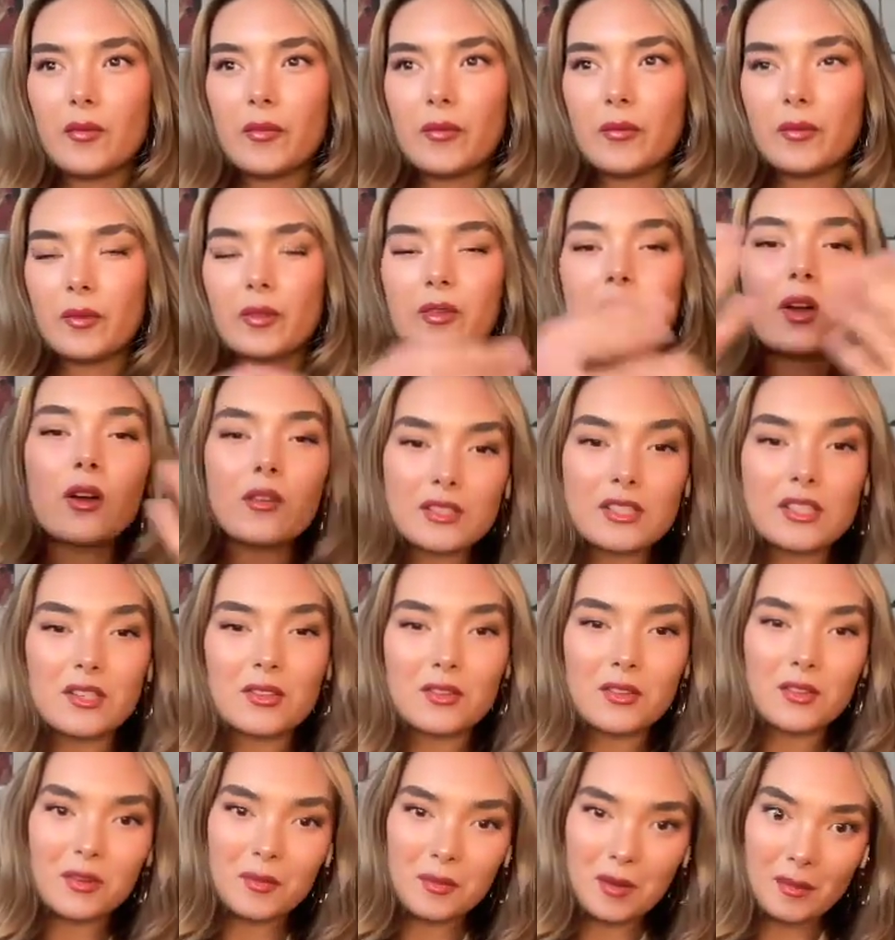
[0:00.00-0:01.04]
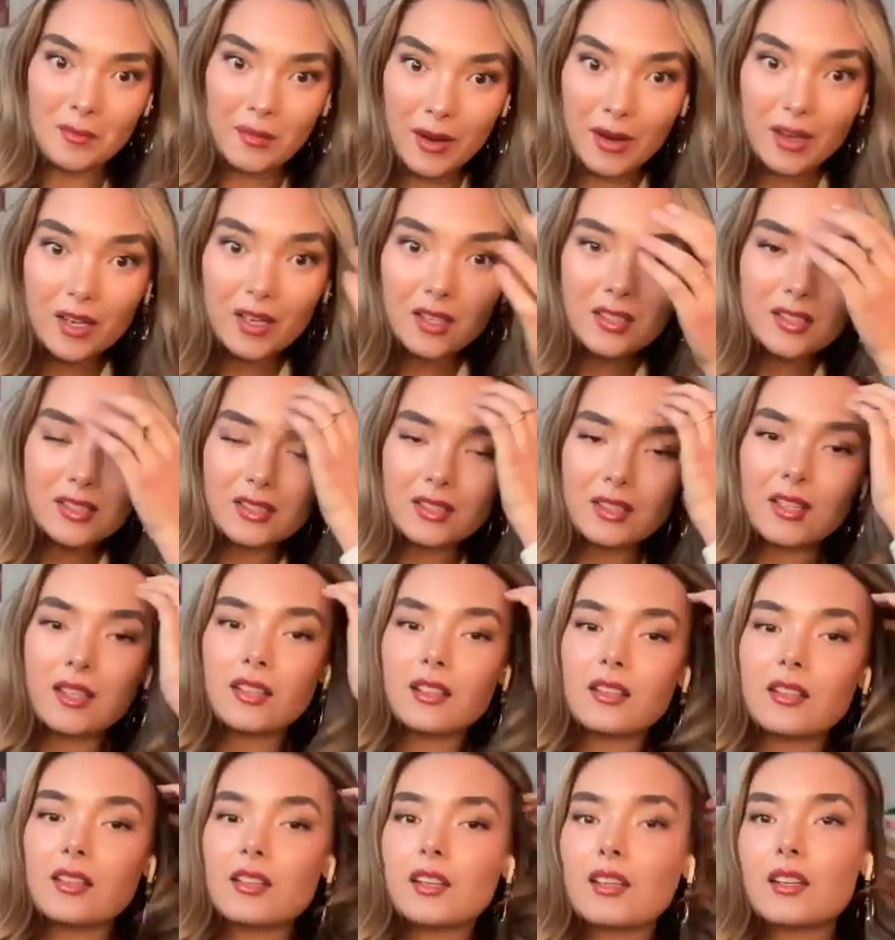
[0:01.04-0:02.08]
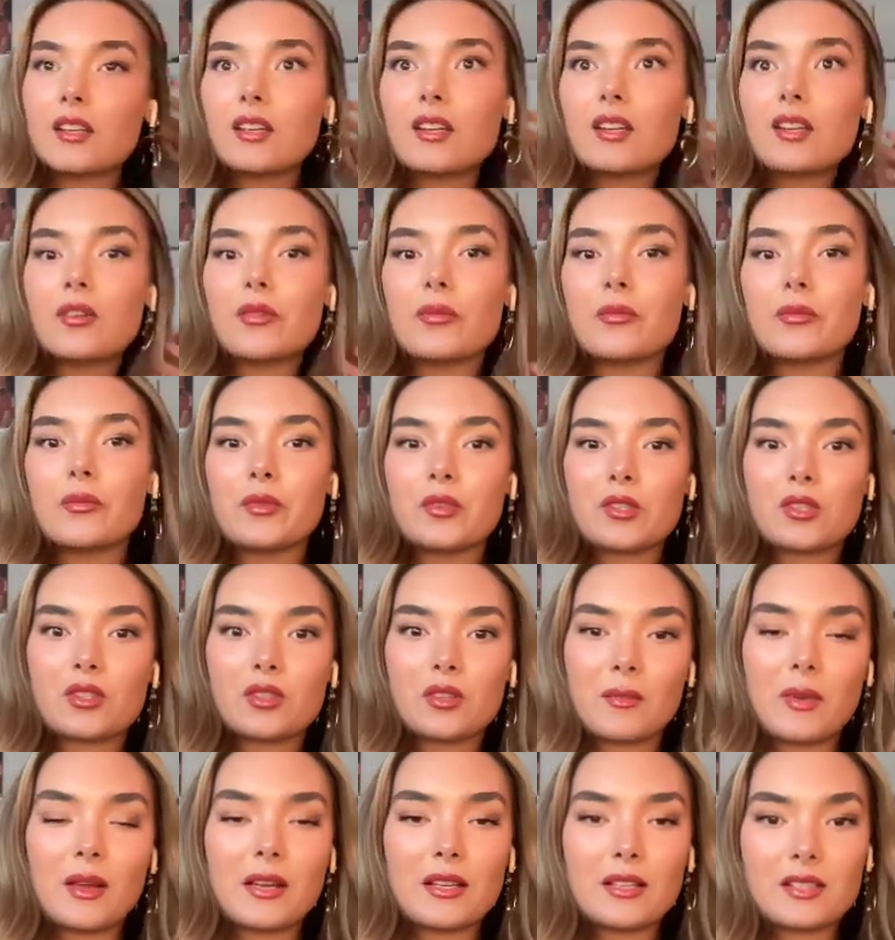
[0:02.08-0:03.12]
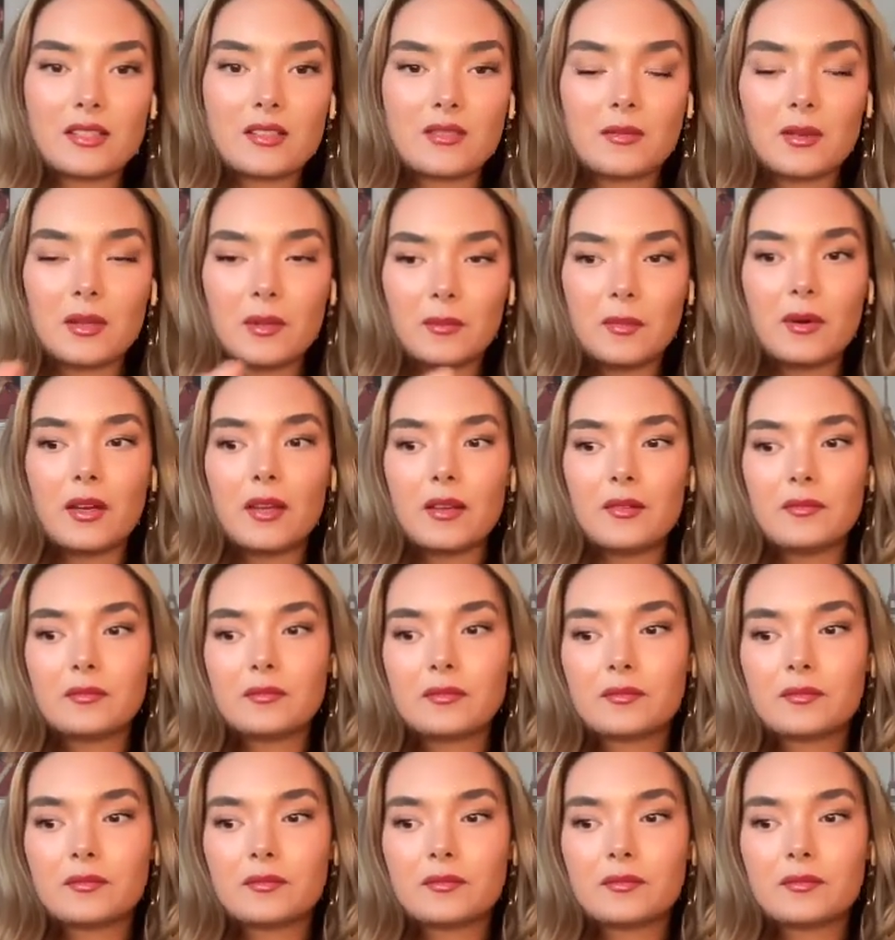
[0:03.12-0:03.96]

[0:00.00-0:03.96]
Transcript: well, obviously they're my parents and they wish the best of me, but